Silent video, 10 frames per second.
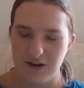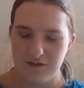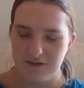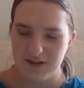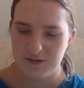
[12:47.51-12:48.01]

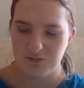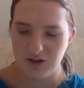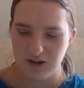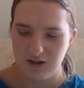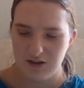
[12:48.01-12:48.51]
of this
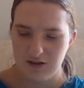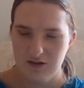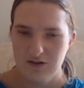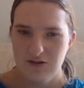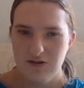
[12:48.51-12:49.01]
book
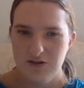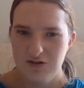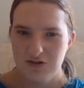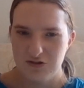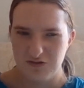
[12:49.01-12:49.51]

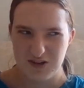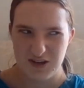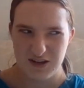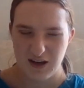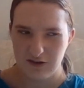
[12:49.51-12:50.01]
to read.